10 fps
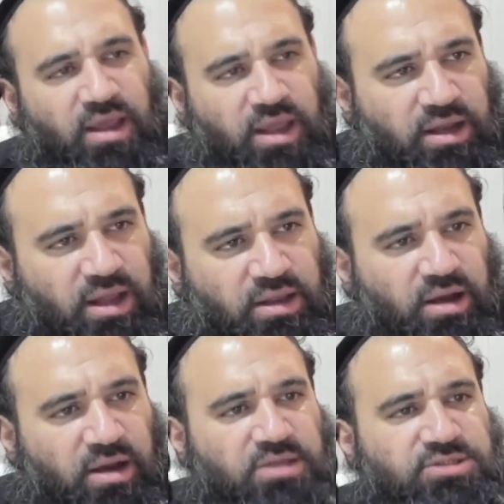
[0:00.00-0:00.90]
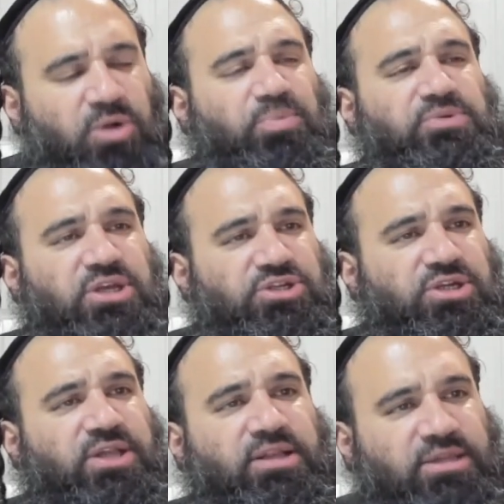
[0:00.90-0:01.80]
in a certain
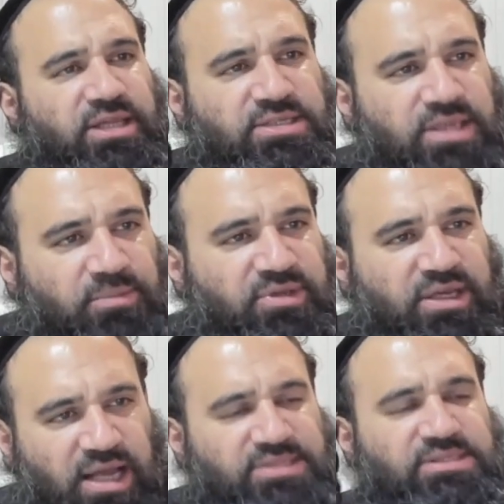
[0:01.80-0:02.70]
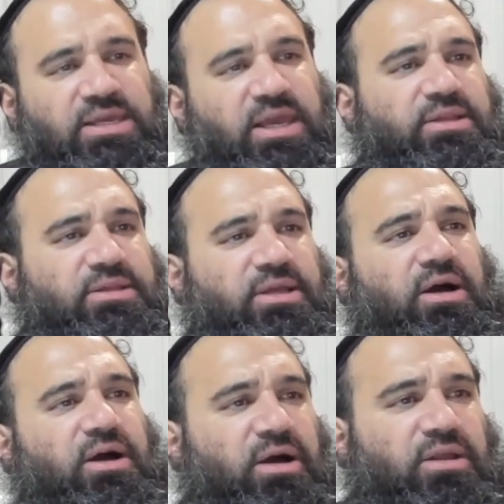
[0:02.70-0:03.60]
position that leads them to constantly get
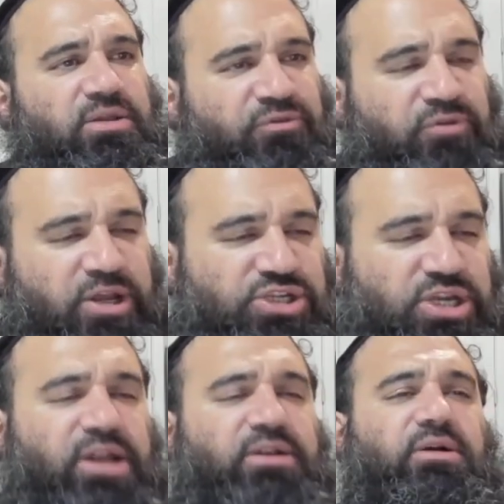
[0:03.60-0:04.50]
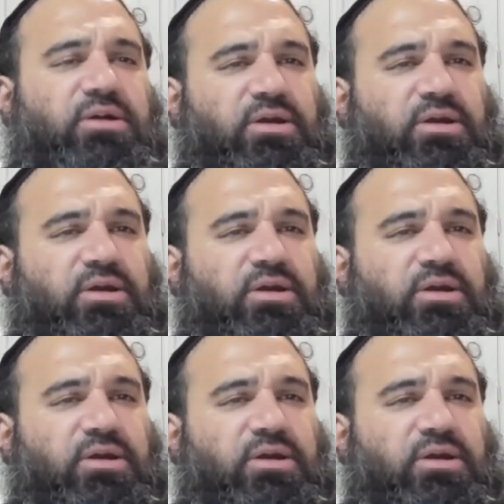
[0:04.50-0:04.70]
the friction,